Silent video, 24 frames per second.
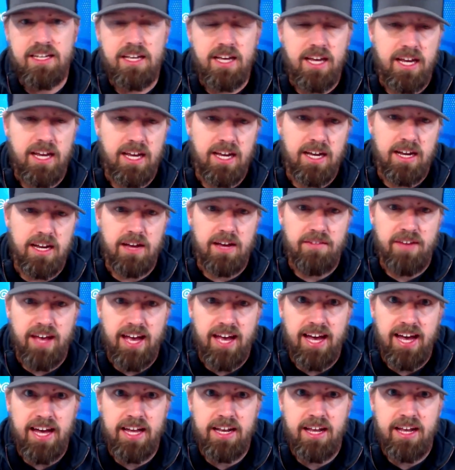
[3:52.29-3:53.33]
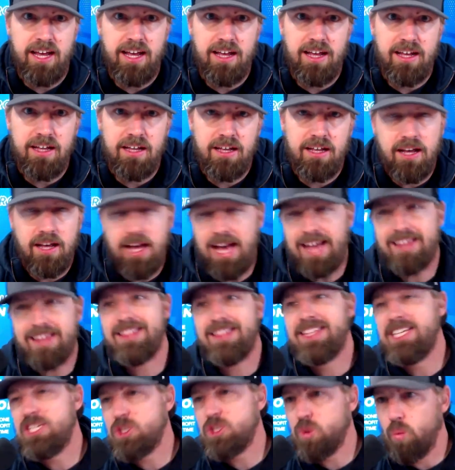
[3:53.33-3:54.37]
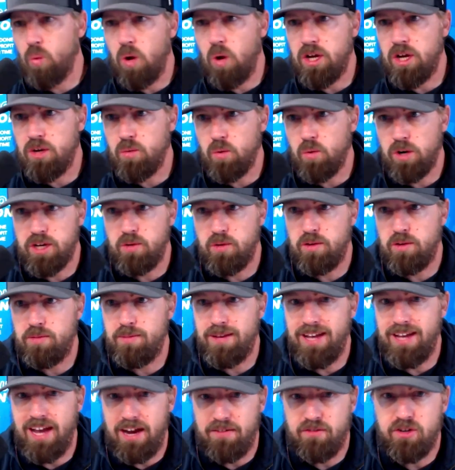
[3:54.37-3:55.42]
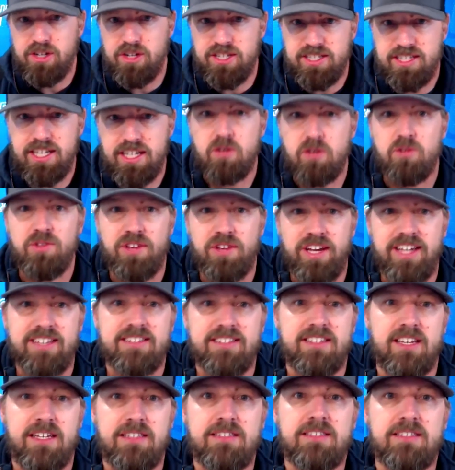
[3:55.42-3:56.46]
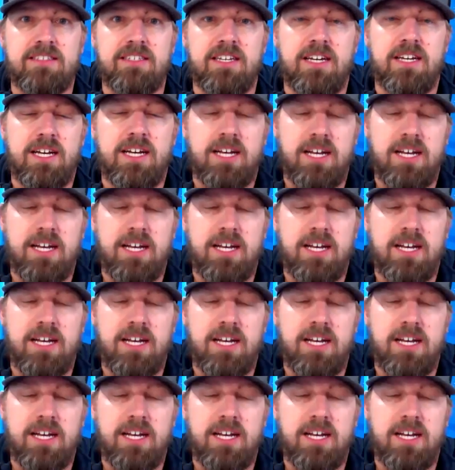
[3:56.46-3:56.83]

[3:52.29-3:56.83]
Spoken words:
and I've had at least one working with me every single day since.